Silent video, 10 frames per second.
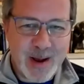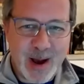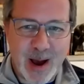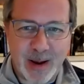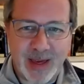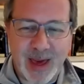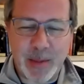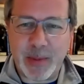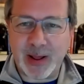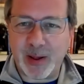And that
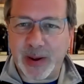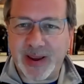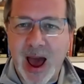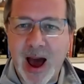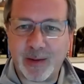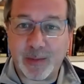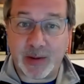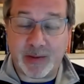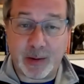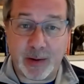may be a little bit callous,
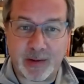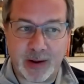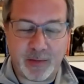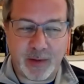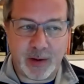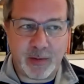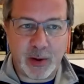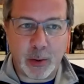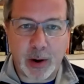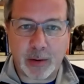but seriously, if
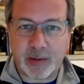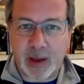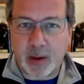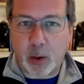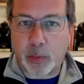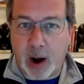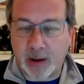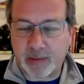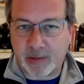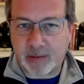you don't understand the whole
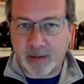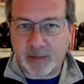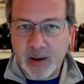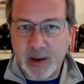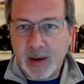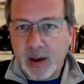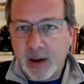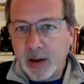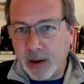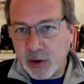process of
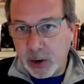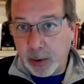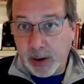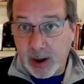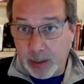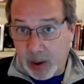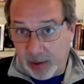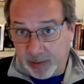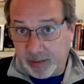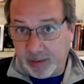generating a
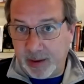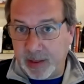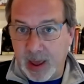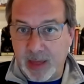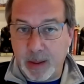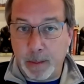hypothesis and the